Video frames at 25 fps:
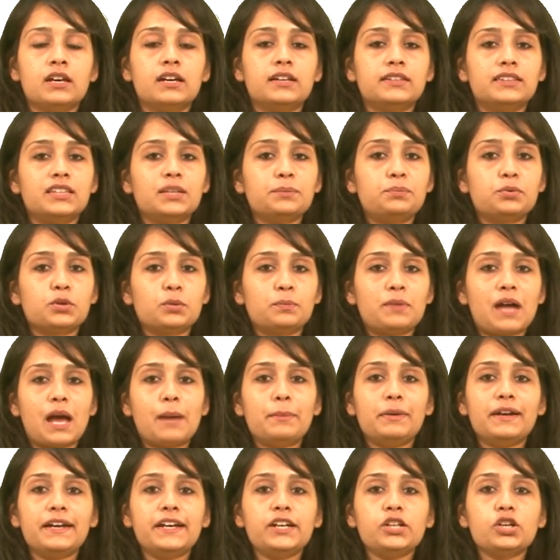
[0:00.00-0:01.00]
The
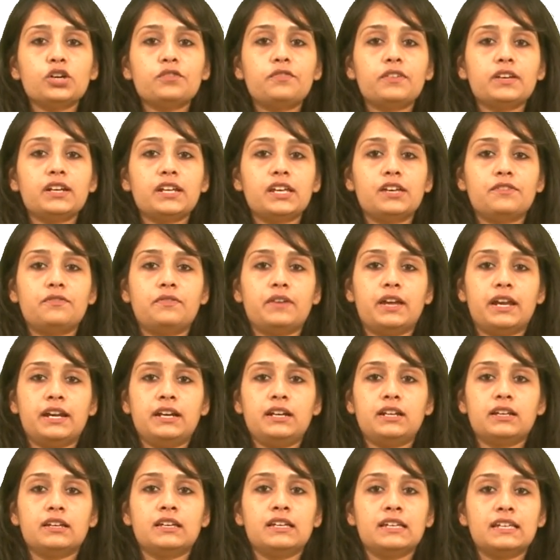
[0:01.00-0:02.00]
probability of an
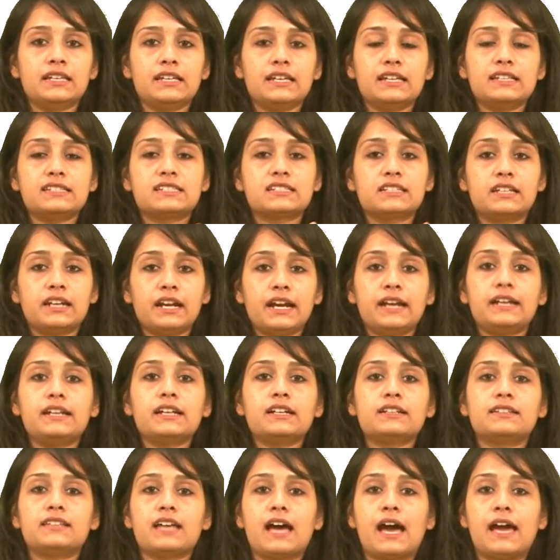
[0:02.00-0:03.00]
event is
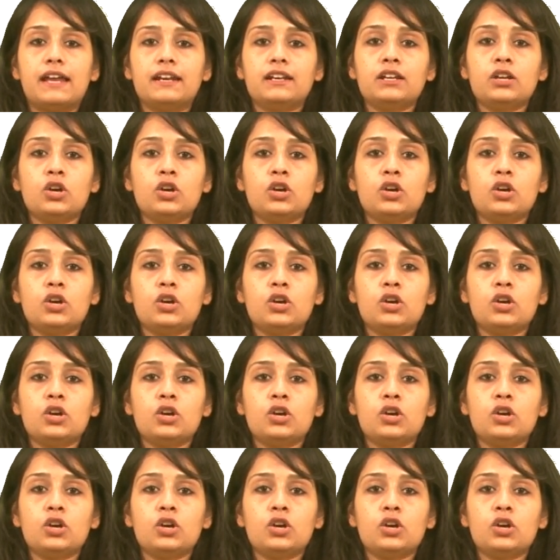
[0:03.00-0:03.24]
greater than